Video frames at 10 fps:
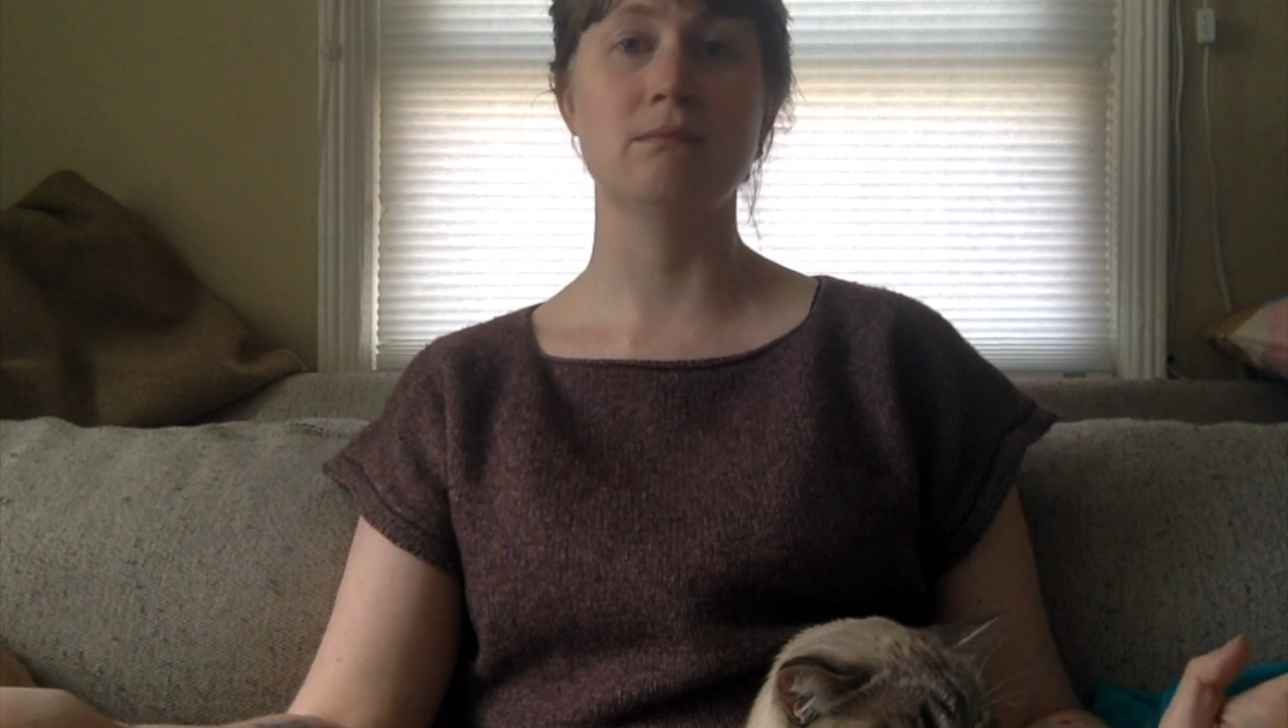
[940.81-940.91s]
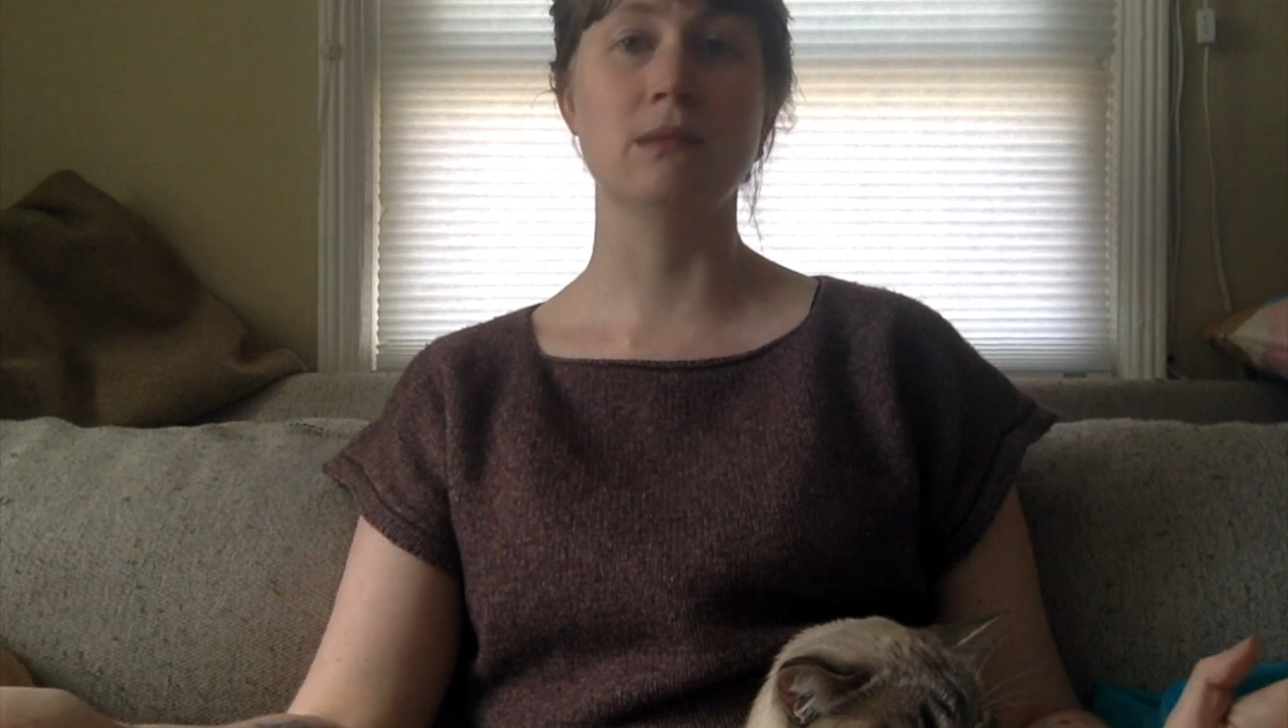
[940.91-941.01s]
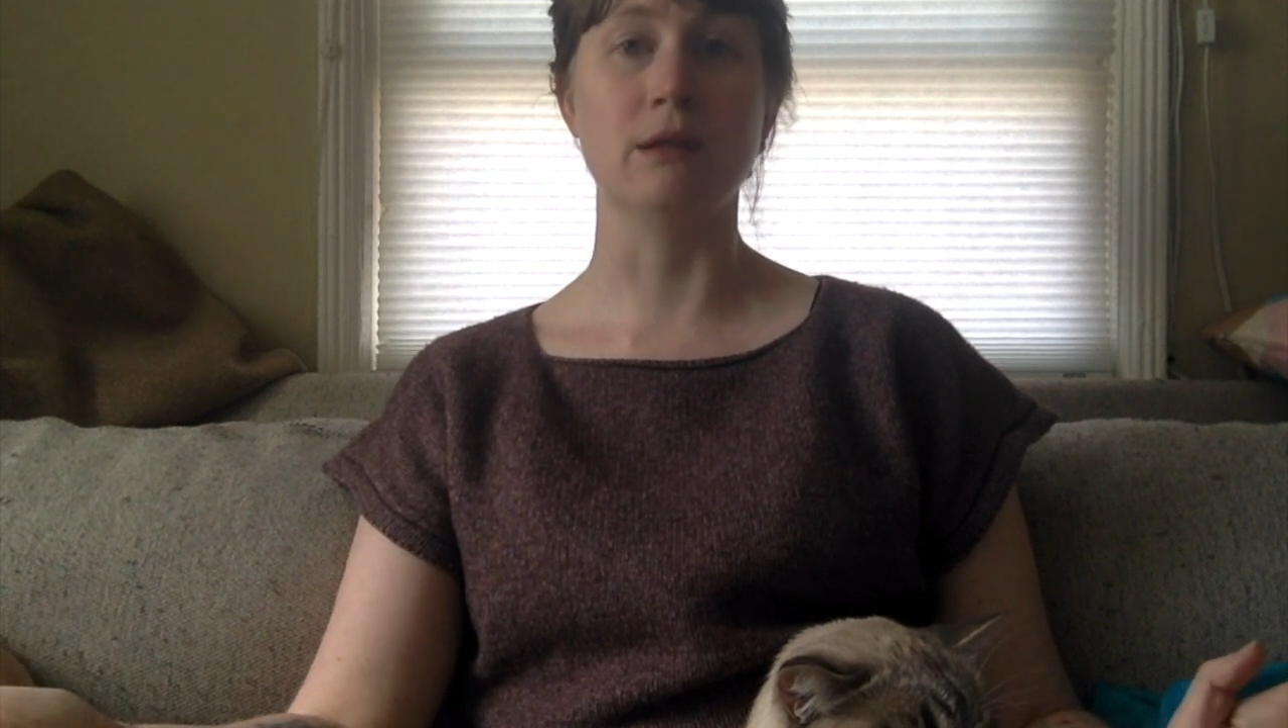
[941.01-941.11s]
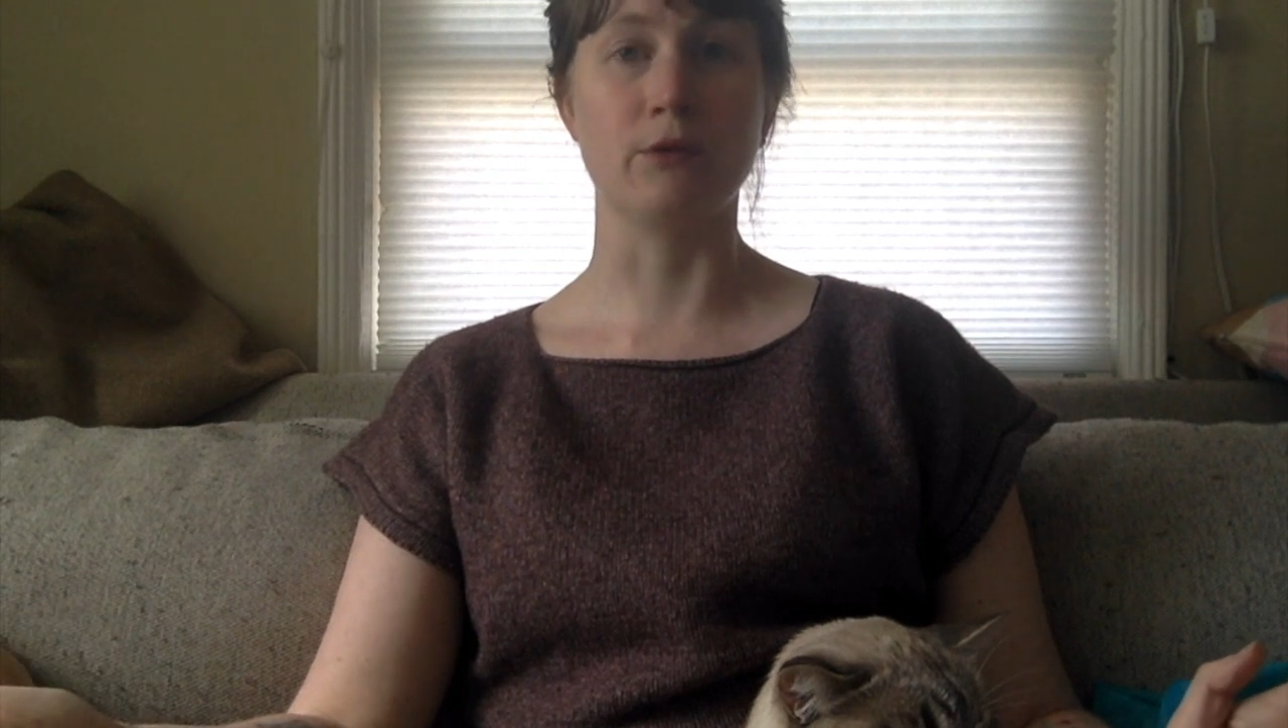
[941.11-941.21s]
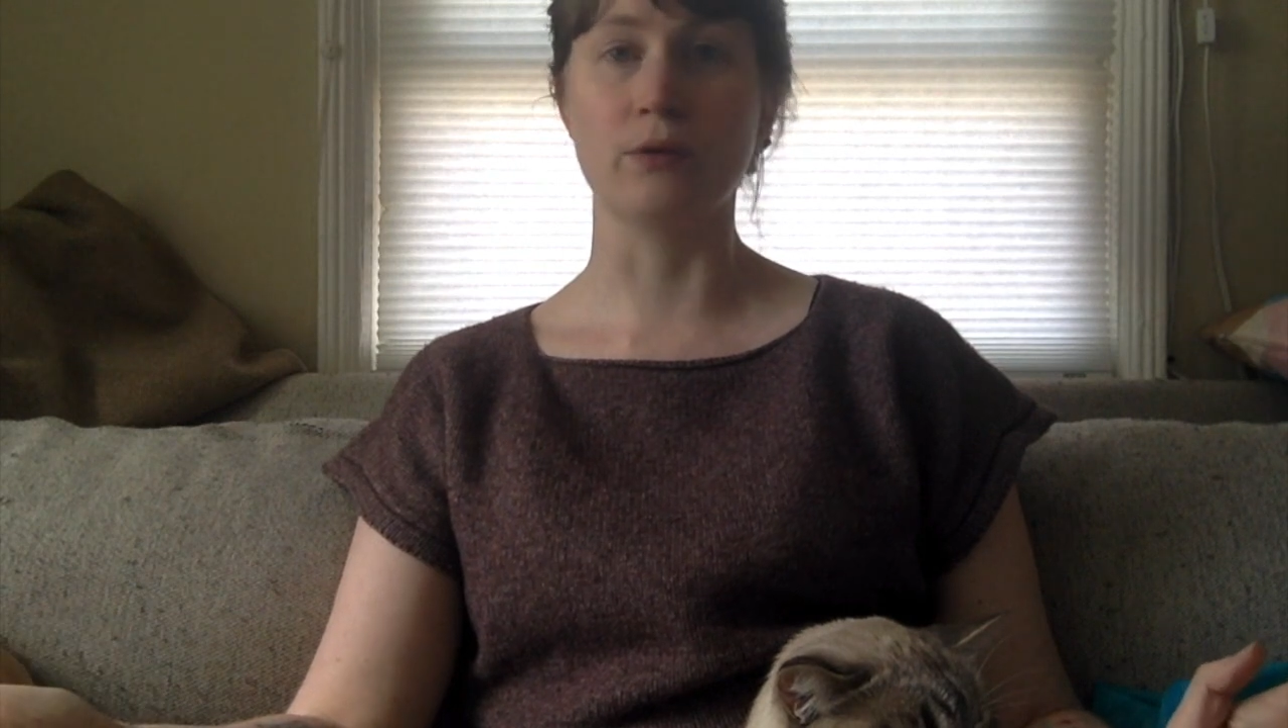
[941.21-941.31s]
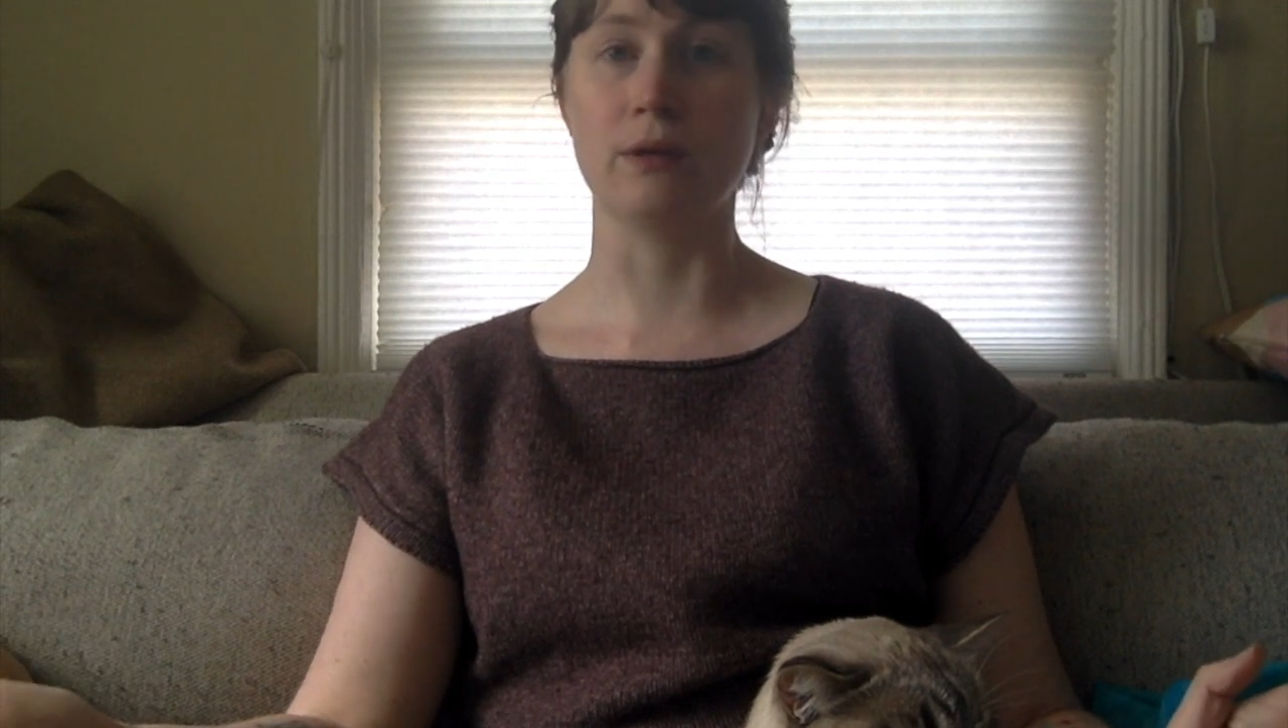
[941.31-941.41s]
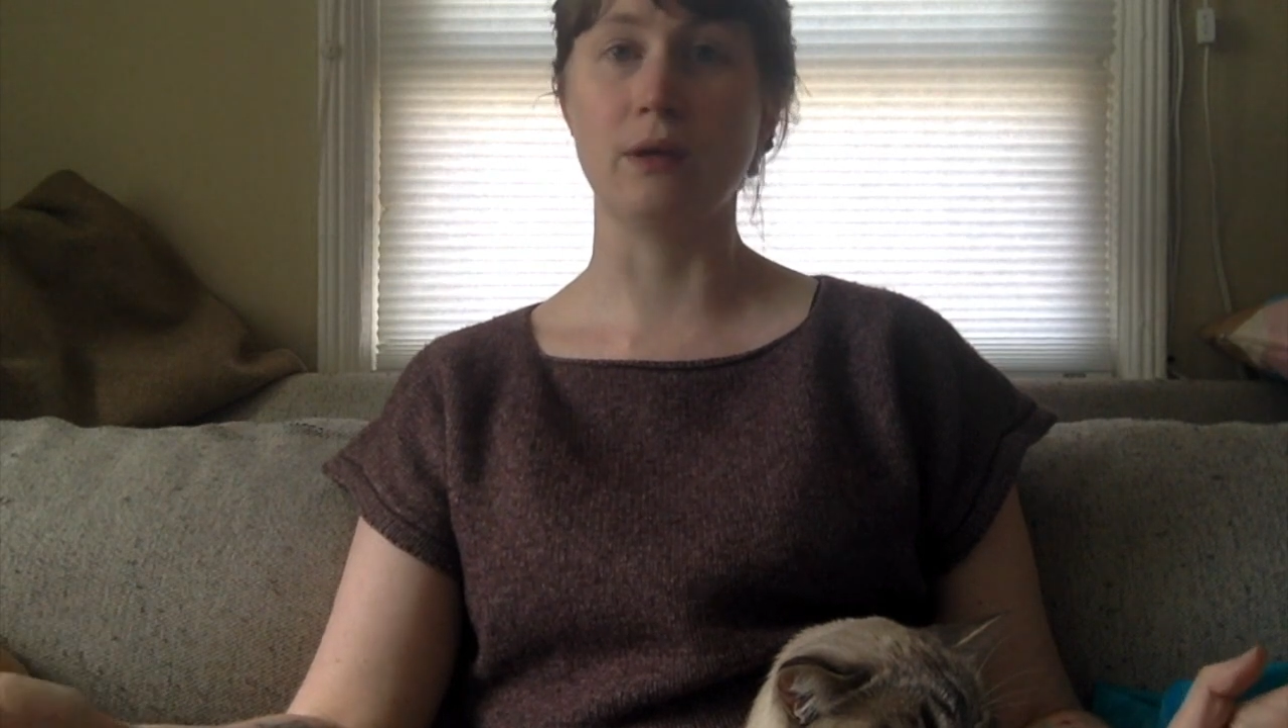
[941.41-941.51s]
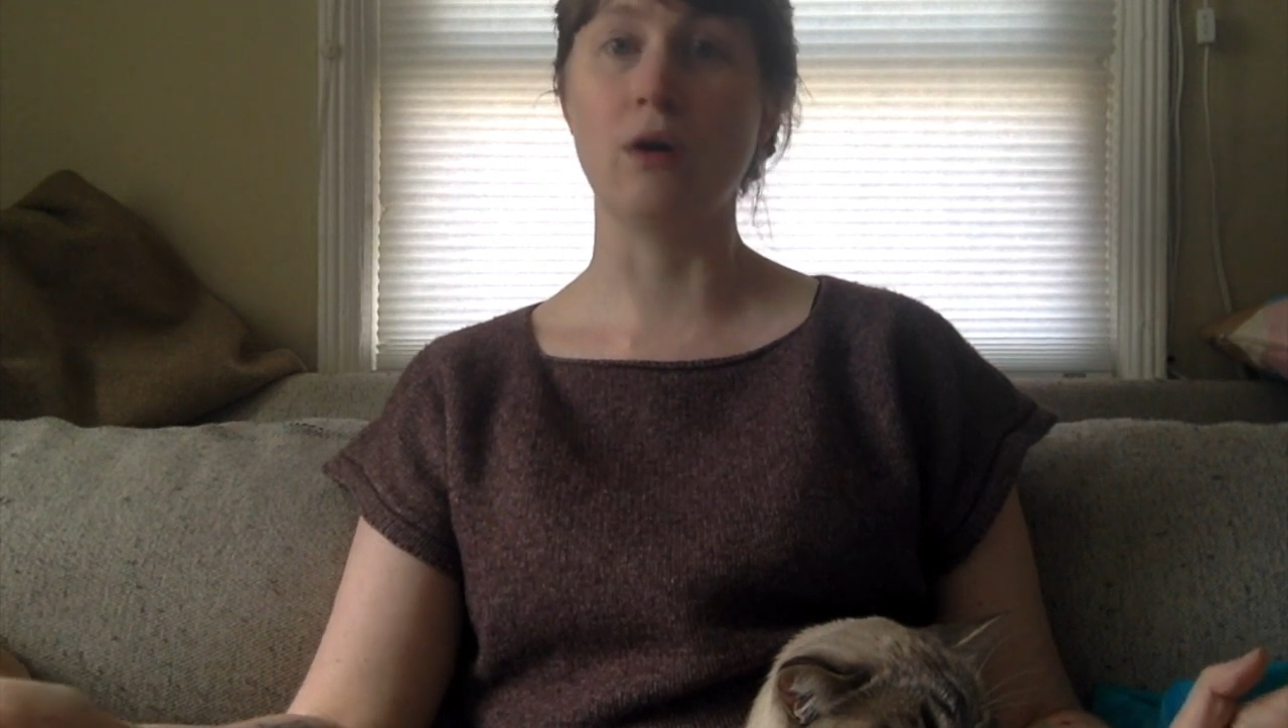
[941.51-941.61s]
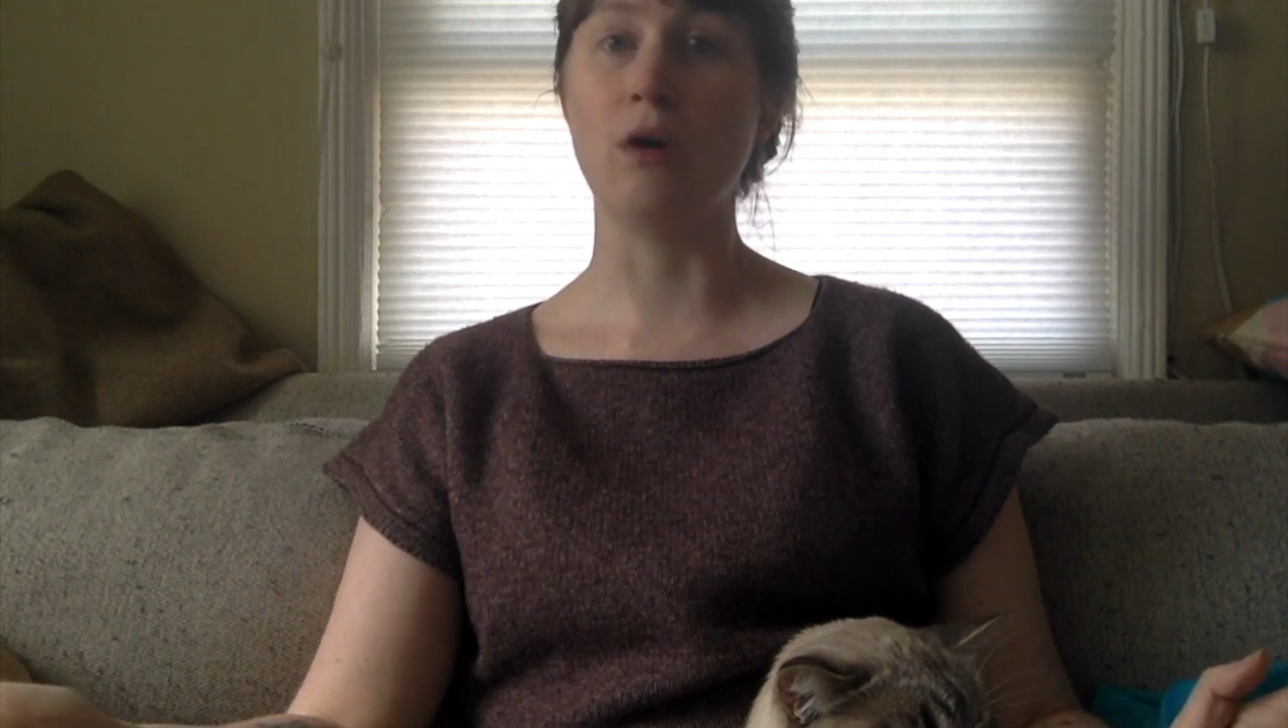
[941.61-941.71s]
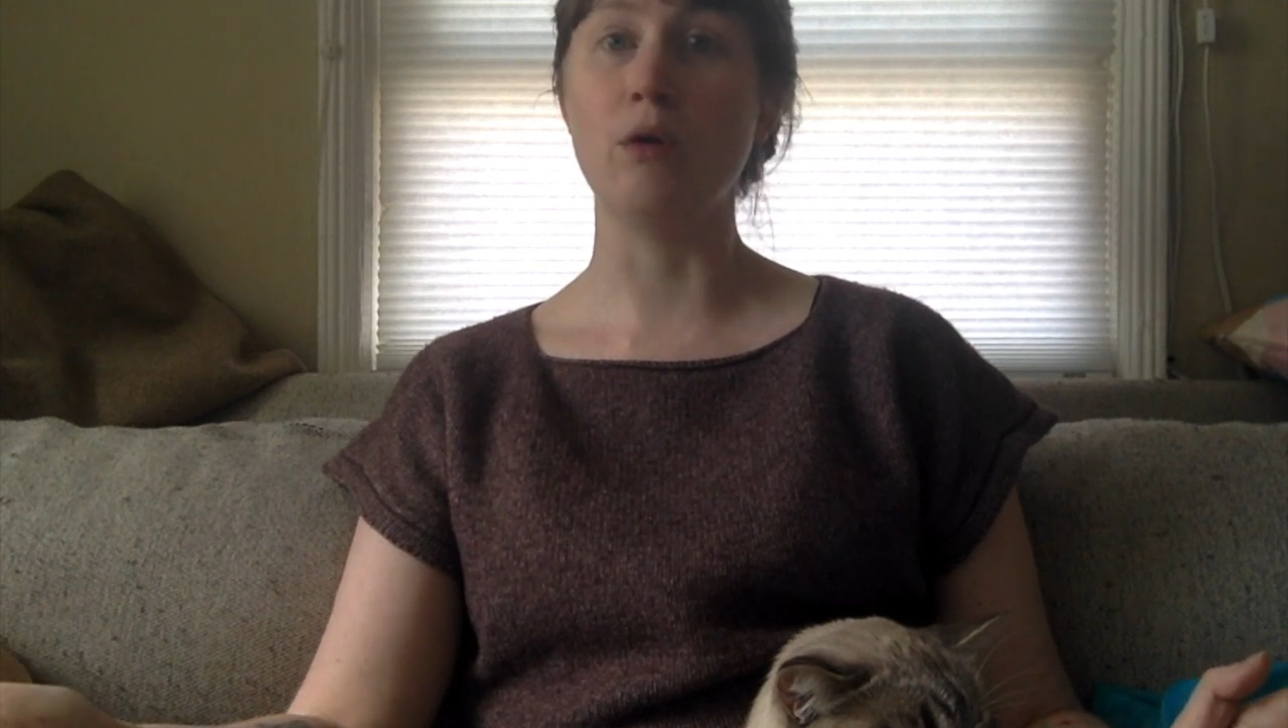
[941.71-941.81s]
literally
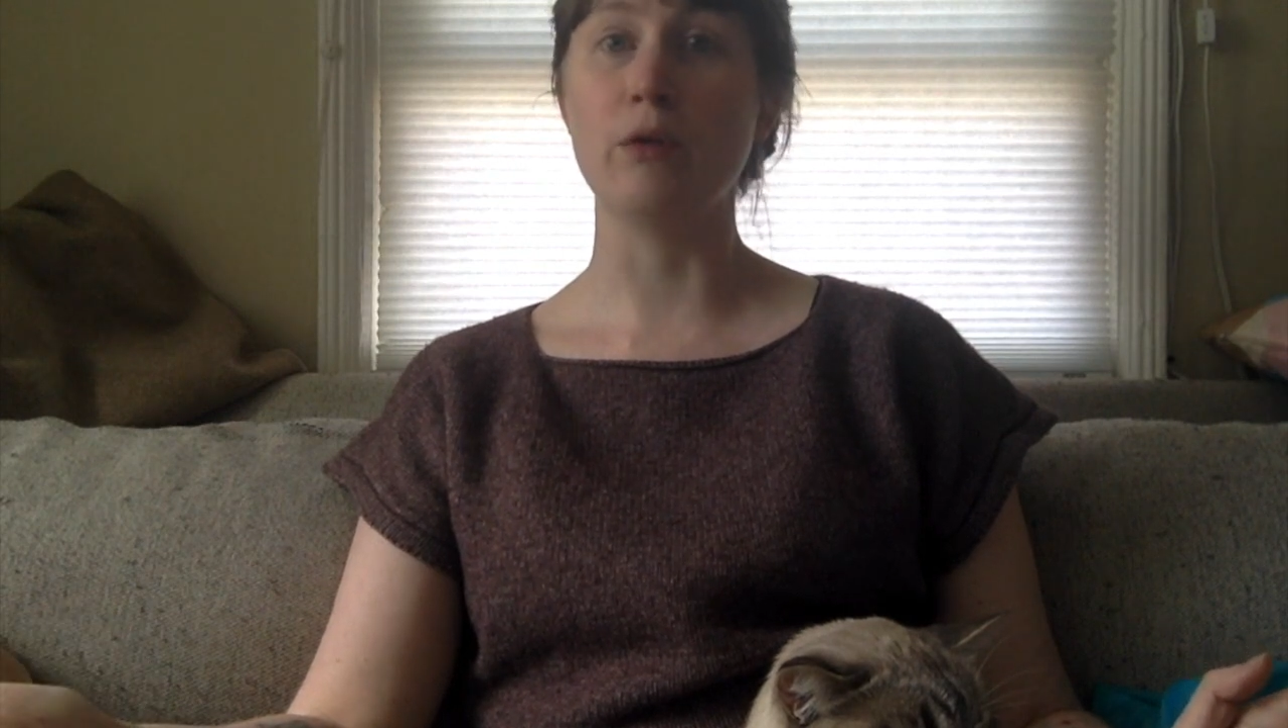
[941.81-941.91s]
all